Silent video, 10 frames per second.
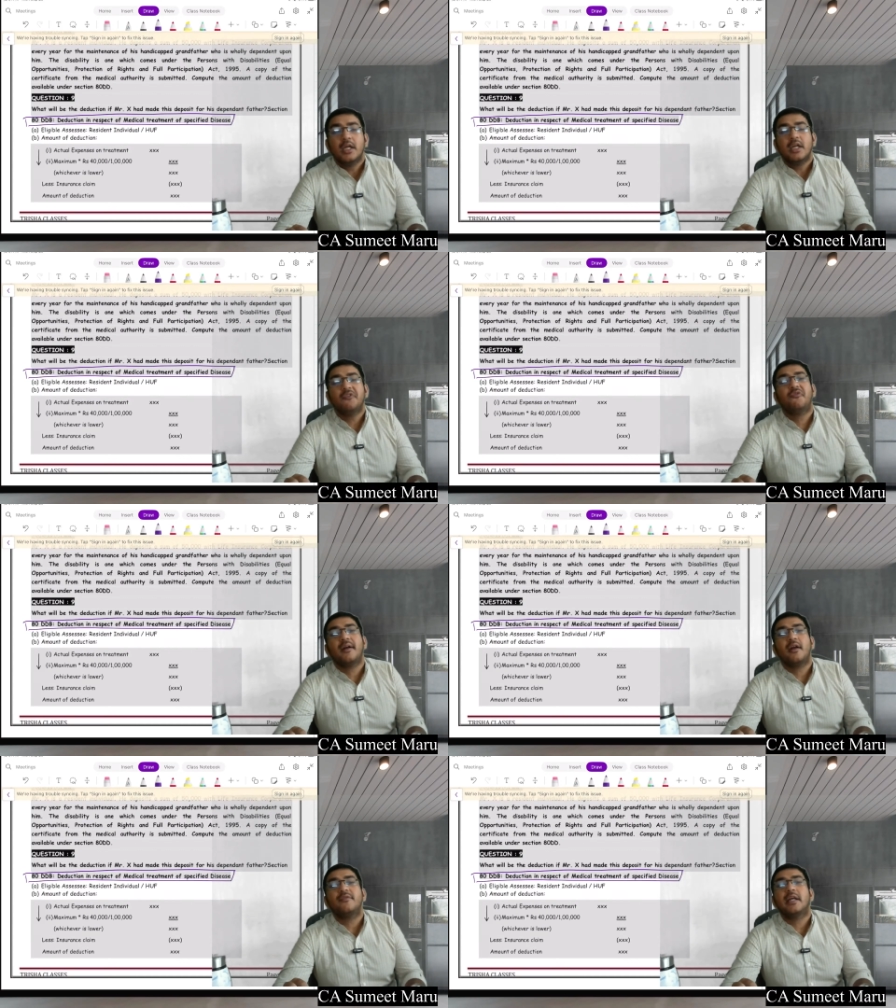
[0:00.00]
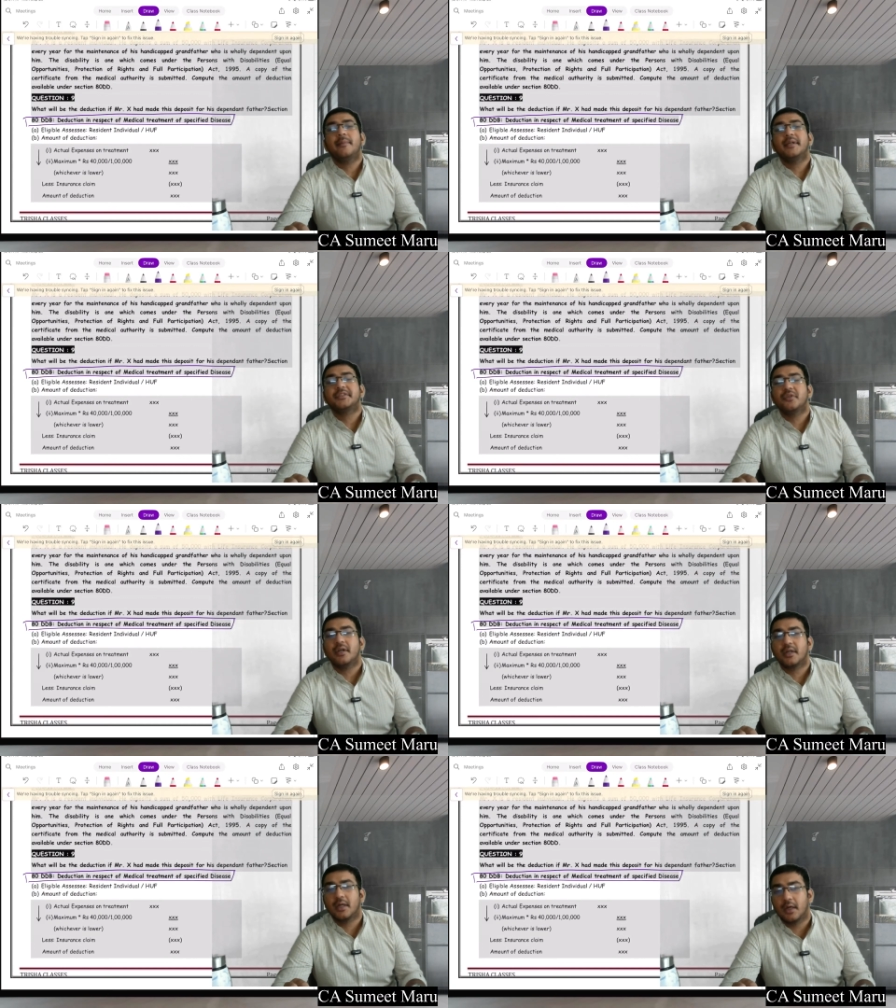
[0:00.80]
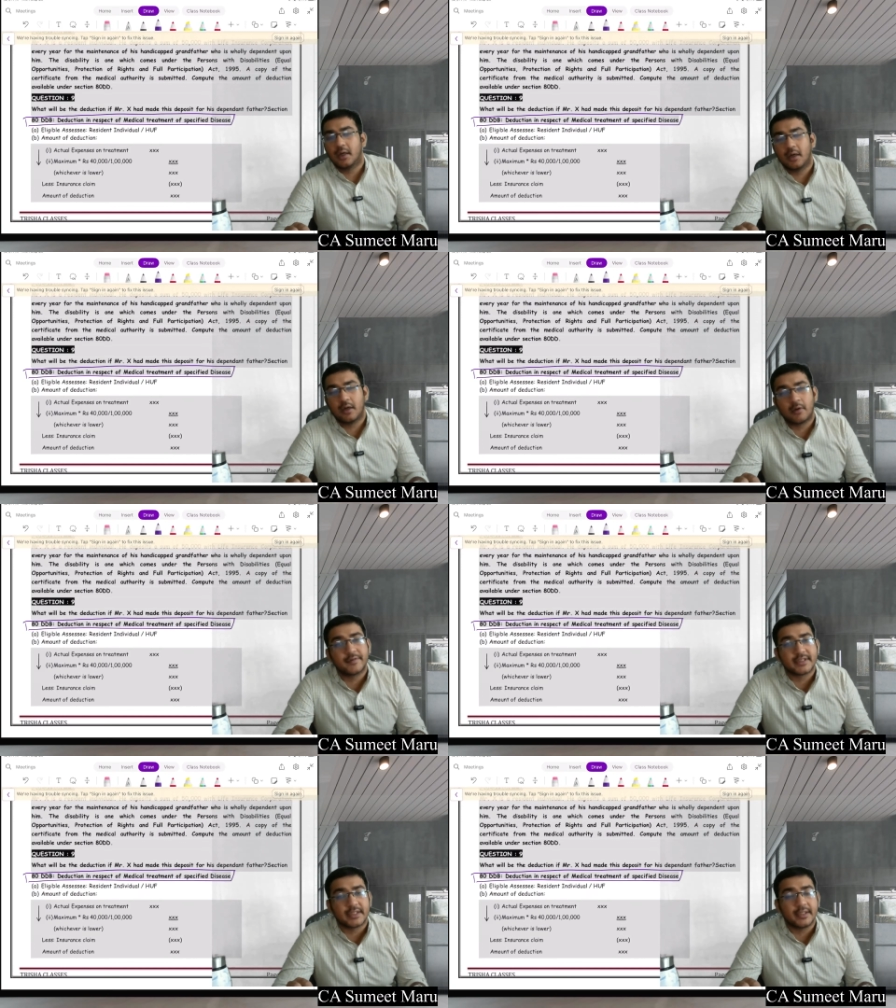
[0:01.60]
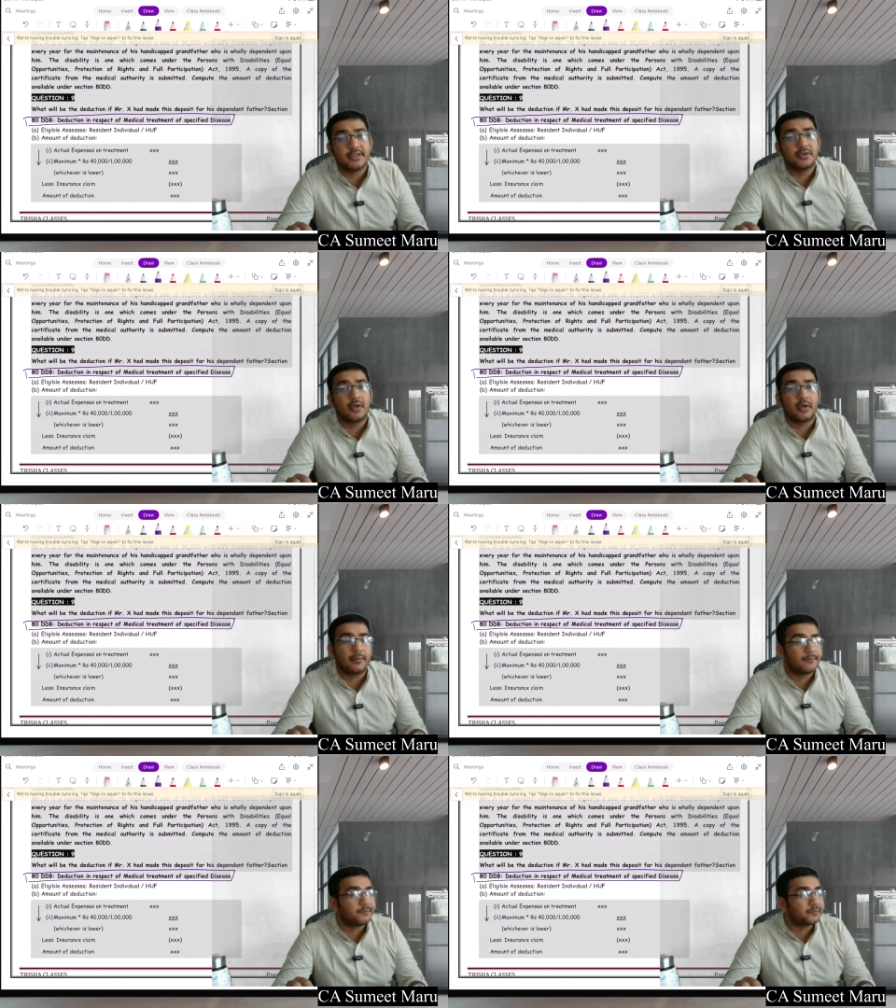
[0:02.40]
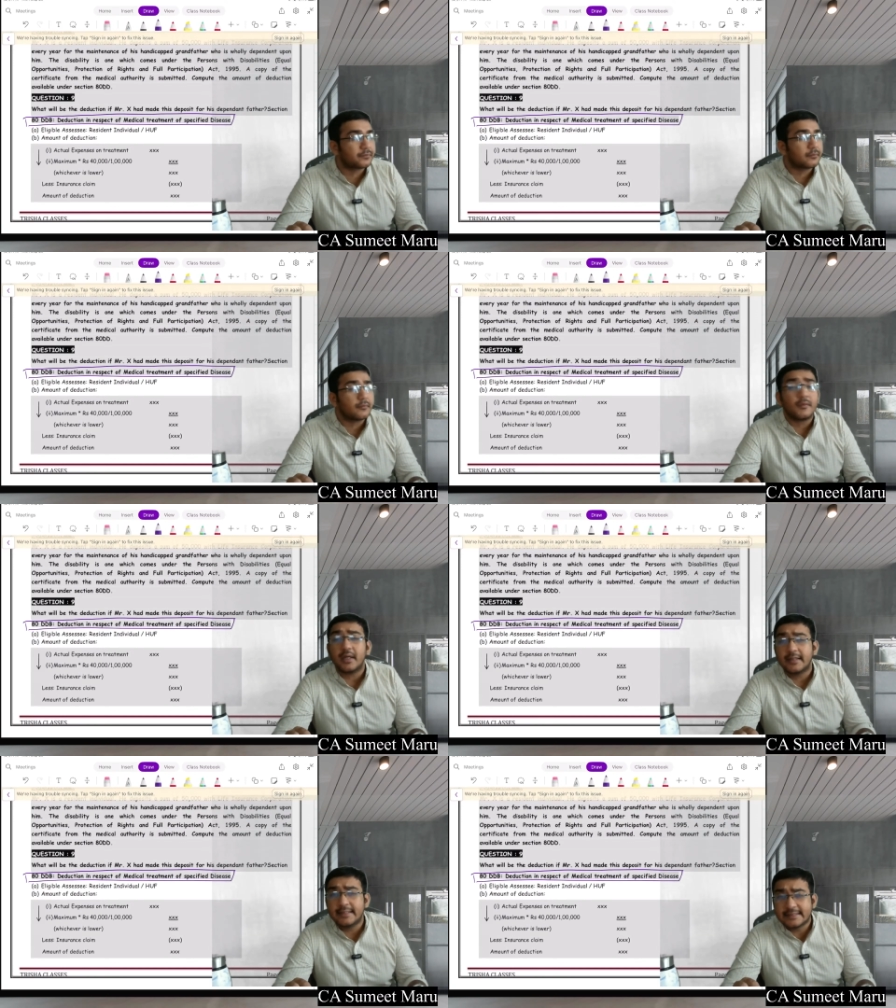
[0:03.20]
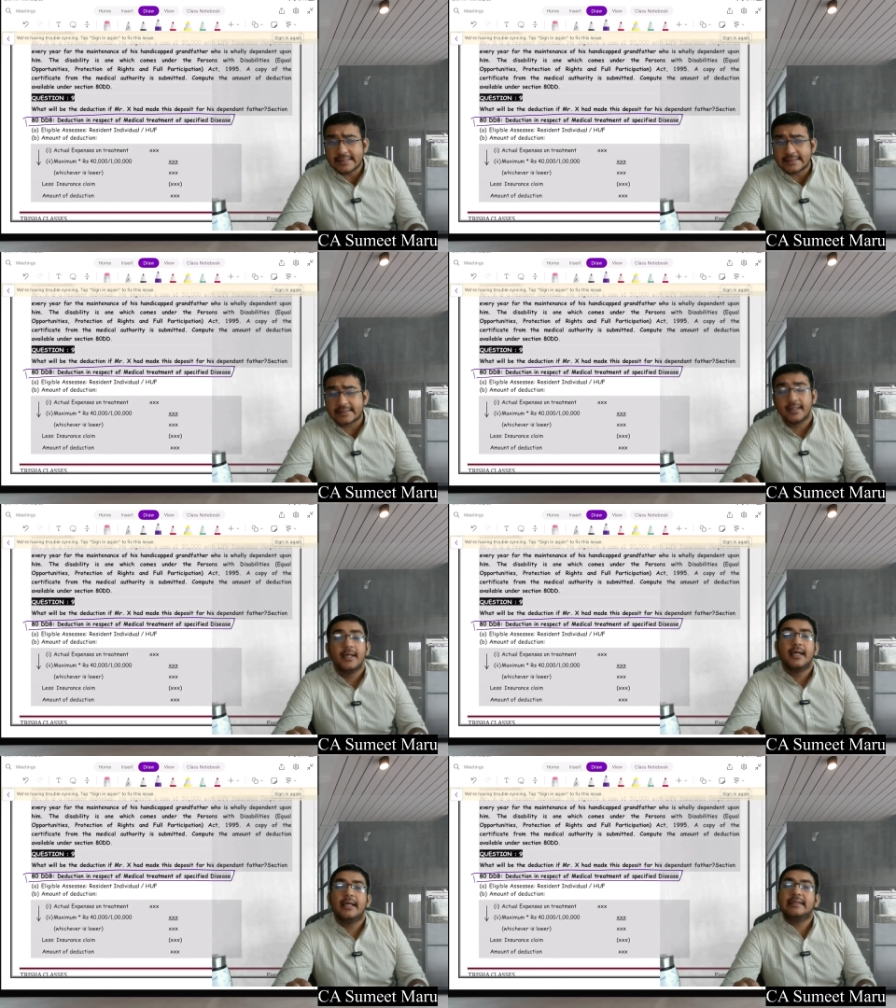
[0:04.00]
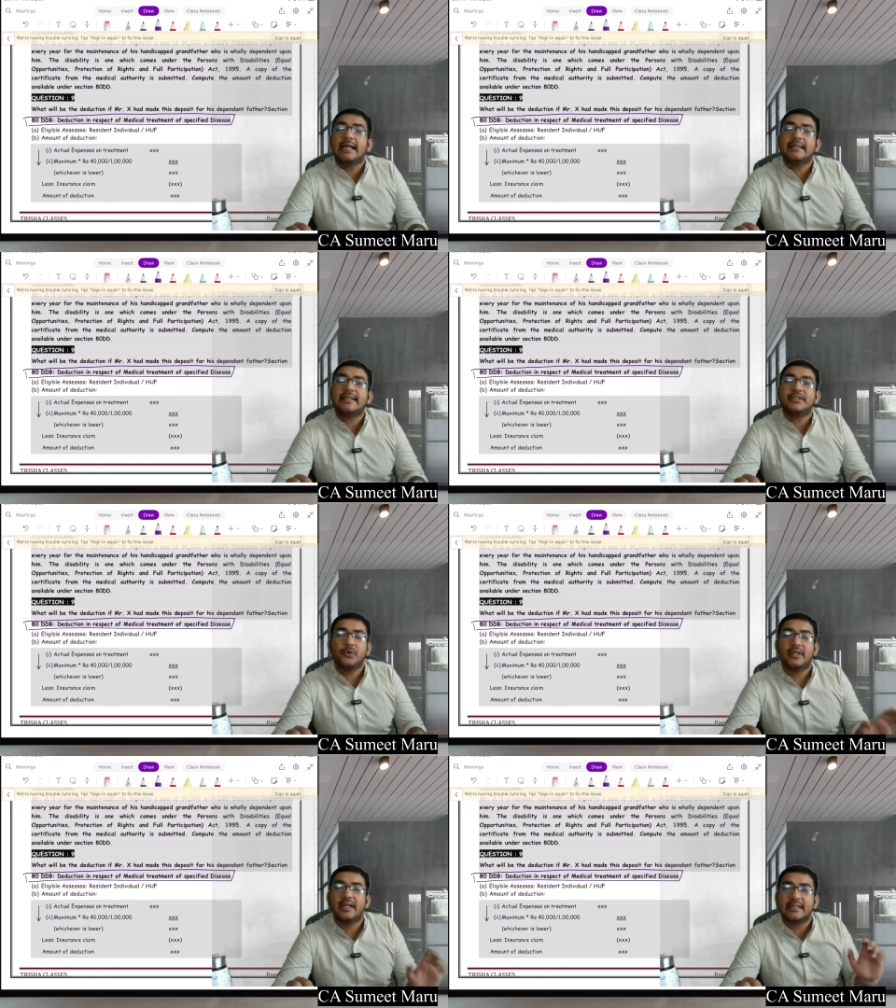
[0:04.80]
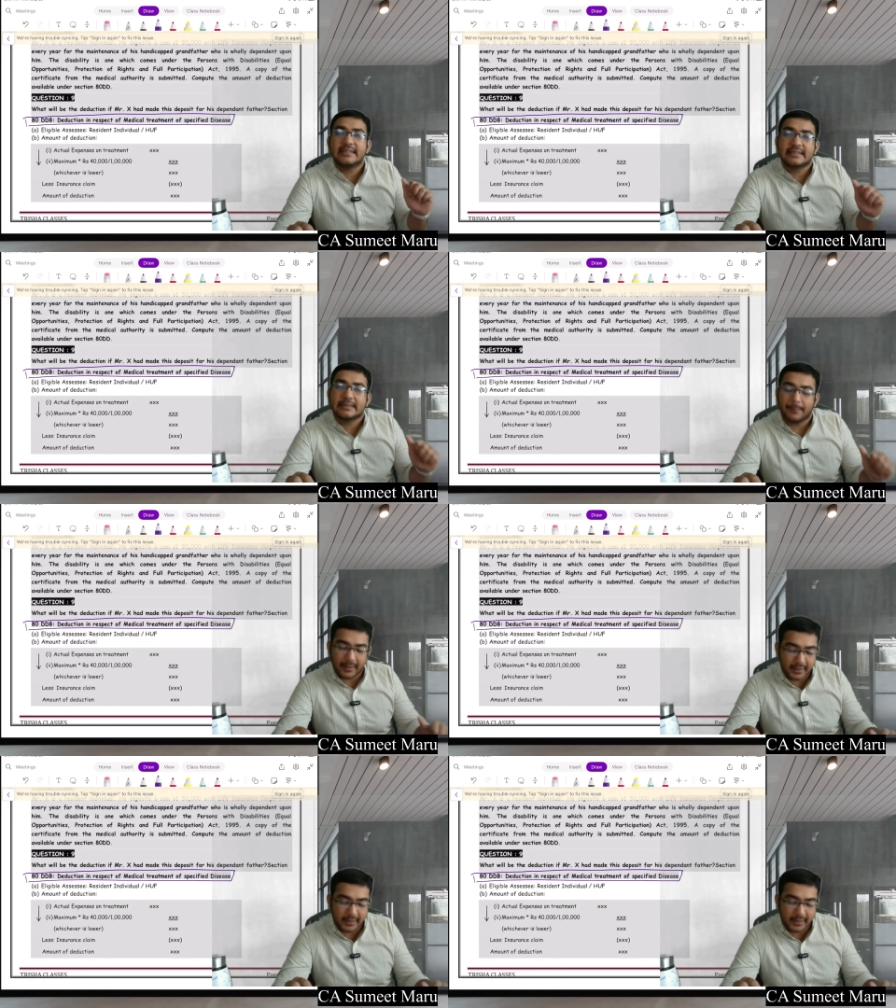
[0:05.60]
If one of them is your is your disease, in that case you get this separate